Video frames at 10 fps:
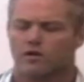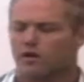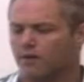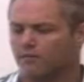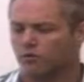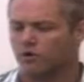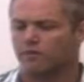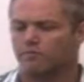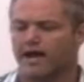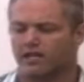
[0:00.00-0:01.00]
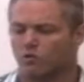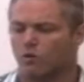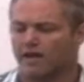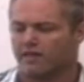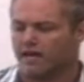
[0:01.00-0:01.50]
And we'll get back to
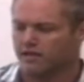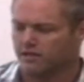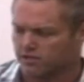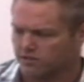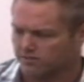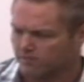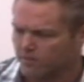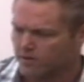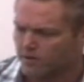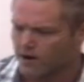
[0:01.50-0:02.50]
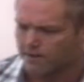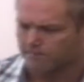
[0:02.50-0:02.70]
why that is. All right?